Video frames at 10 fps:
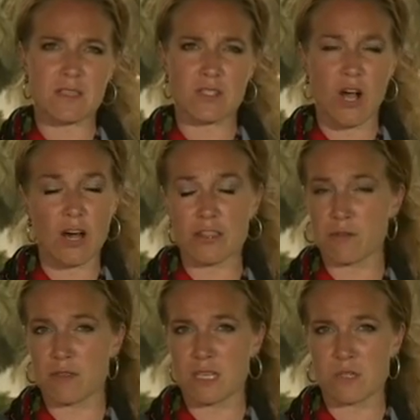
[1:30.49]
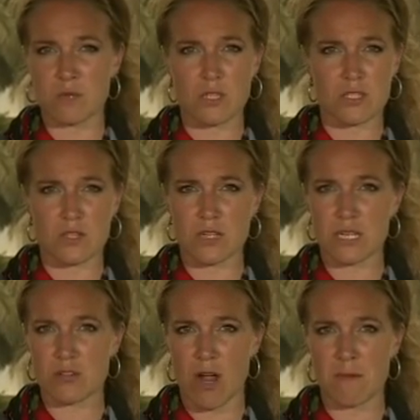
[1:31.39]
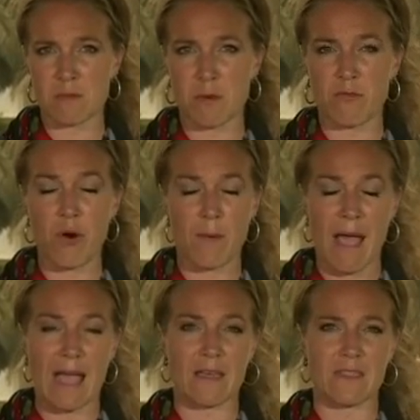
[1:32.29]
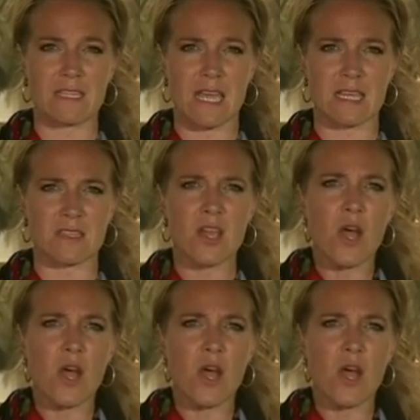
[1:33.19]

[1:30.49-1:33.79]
has gone through this with the Sunni tribes before, back in the days